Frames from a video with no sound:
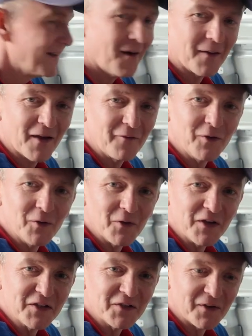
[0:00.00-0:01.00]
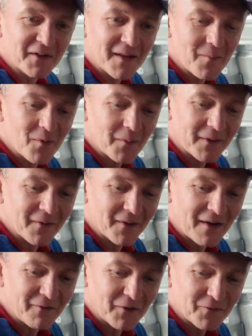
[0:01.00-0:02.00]
I'll get a few of these done and then probably go
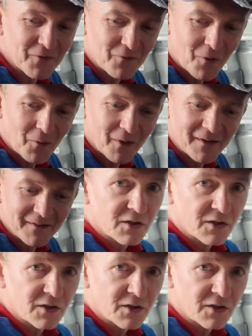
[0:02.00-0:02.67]
and have a look for the roller.